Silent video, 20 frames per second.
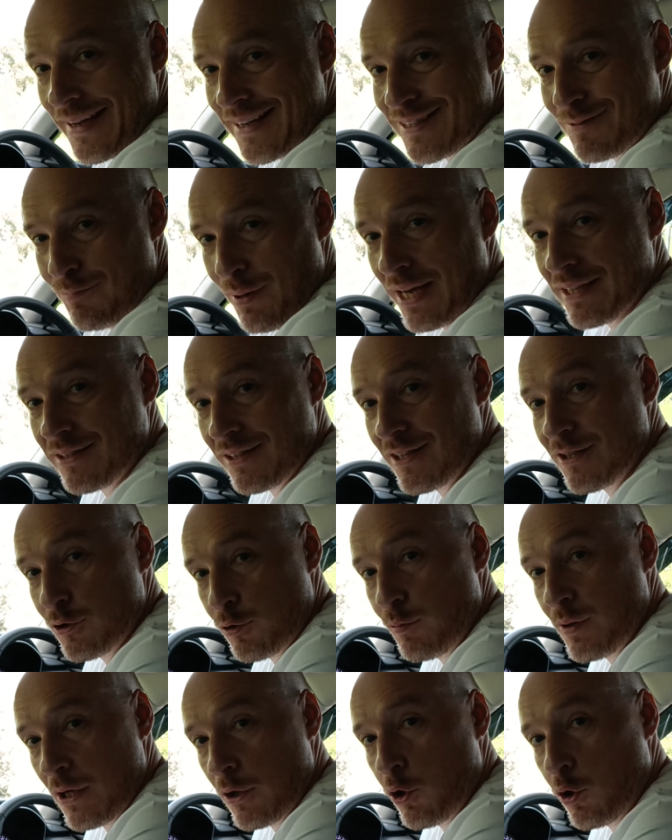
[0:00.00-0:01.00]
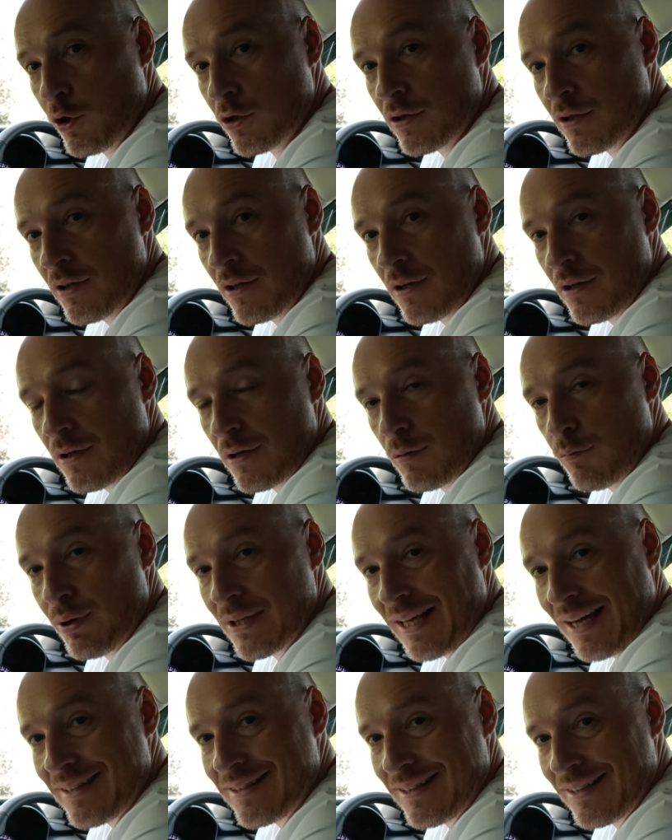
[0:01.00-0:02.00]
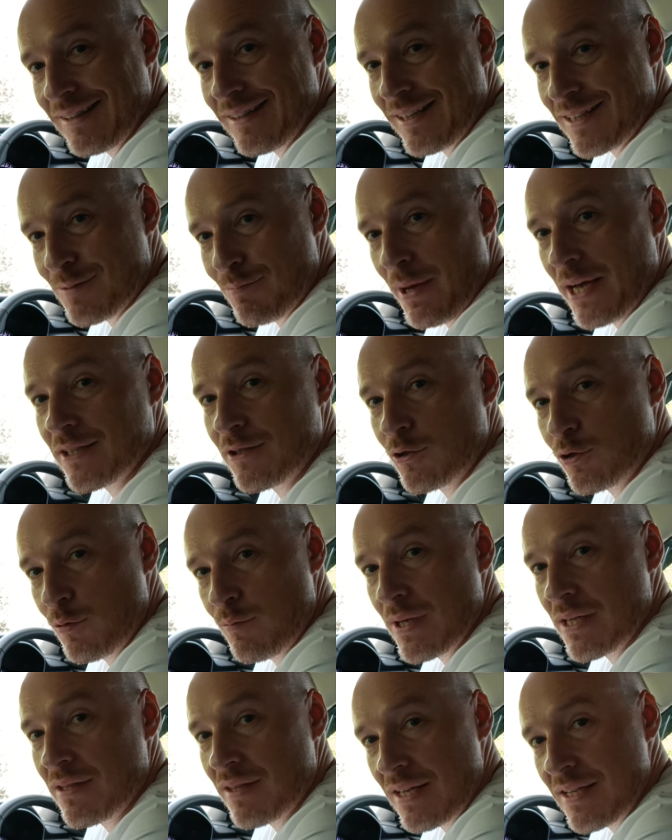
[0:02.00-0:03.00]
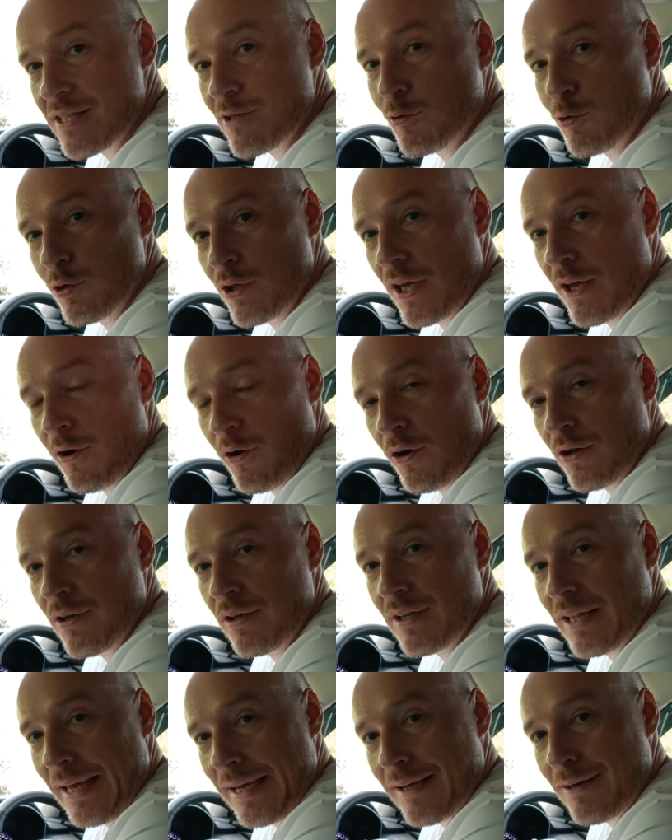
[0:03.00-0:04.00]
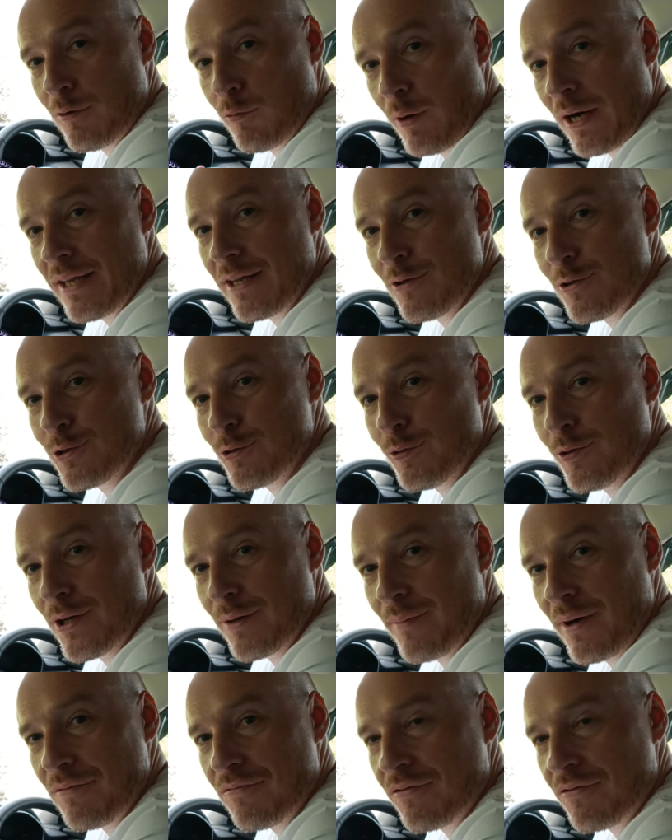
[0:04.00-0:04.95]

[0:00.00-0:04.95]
expected it to be good, but I didn't expect it to be this good. Eonon, like, what are you doing, my